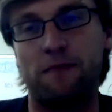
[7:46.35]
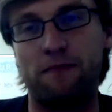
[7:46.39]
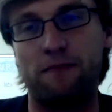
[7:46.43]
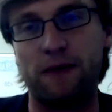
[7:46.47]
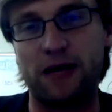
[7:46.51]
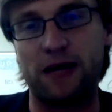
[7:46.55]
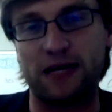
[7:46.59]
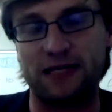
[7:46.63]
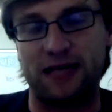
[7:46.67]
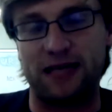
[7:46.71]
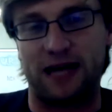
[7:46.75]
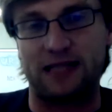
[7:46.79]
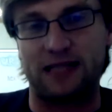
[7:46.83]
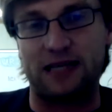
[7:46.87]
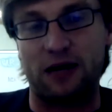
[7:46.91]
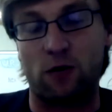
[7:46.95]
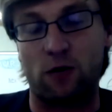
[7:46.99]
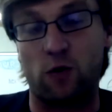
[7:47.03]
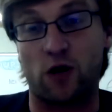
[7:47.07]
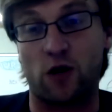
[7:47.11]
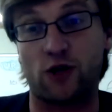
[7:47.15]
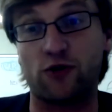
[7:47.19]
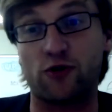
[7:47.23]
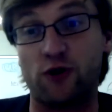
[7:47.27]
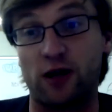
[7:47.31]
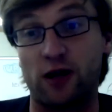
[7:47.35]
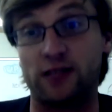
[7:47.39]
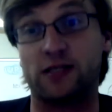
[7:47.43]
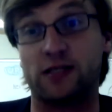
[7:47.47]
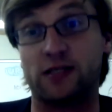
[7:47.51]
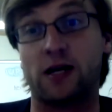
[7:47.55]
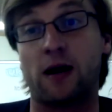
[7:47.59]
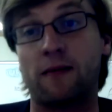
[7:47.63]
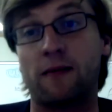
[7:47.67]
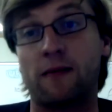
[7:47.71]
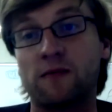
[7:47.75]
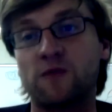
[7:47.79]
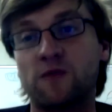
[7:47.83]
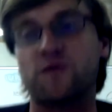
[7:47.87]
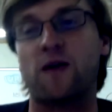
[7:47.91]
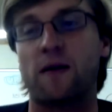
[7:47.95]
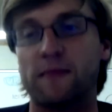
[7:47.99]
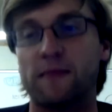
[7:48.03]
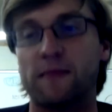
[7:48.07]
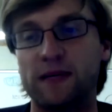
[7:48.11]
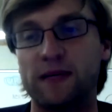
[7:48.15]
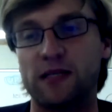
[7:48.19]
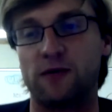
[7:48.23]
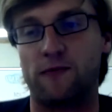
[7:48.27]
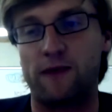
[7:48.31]
because that's where trust comes from,
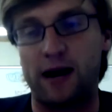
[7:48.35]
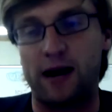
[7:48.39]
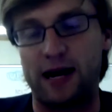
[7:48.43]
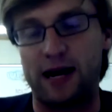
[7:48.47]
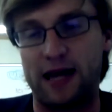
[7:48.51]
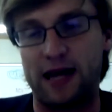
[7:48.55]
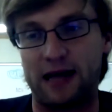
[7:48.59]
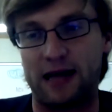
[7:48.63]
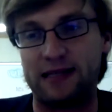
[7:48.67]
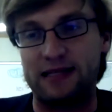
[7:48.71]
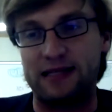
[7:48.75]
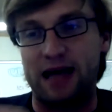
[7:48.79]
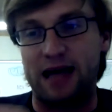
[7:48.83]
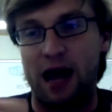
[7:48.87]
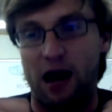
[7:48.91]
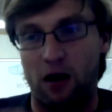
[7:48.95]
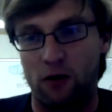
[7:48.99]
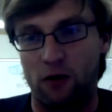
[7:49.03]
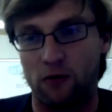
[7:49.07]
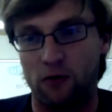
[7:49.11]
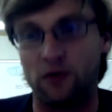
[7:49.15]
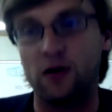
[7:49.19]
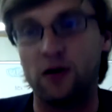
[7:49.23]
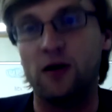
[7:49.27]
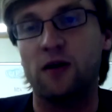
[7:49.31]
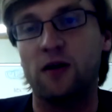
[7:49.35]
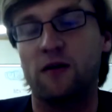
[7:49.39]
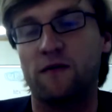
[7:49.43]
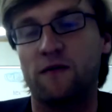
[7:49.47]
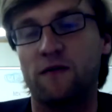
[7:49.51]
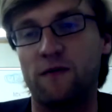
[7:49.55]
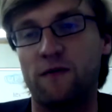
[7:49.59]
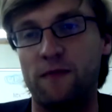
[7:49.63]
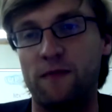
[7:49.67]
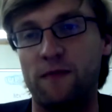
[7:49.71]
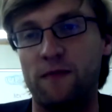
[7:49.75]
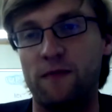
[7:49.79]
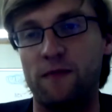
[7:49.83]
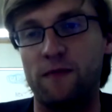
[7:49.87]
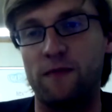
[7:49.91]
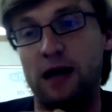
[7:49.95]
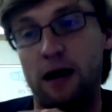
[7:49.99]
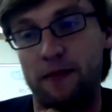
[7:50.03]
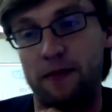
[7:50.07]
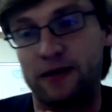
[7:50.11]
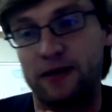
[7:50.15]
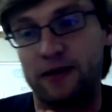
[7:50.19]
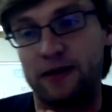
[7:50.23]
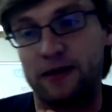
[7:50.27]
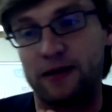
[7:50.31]
is it radiates out from that
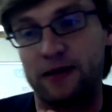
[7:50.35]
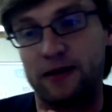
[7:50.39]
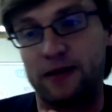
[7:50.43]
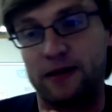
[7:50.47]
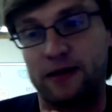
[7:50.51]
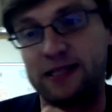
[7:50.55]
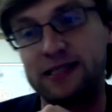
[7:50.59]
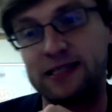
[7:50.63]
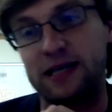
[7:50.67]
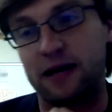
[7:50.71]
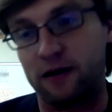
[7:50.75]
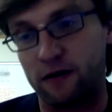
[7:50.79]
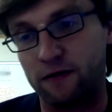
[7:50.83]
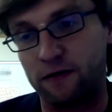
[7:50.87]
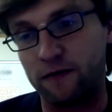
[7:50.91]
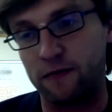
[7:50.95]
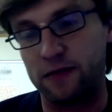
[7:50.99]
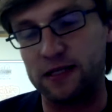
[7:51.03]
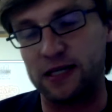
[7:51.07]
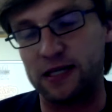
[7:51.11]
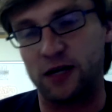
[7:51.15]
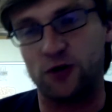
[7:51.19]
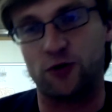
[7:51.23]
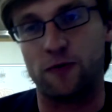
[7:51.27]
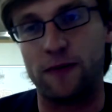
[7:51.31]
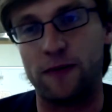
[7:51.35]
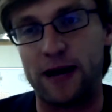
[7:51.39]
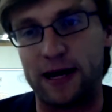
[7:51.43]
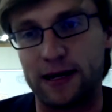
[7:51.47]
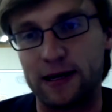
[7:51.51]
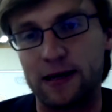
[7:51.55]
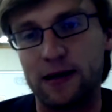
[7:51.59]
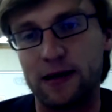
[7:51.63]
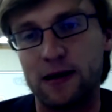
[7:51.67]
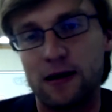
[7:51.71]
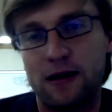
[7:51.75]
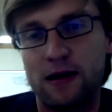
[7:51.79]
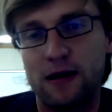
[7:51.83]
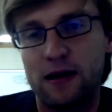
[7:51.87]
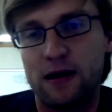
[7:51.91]
atomic center, from the central bank.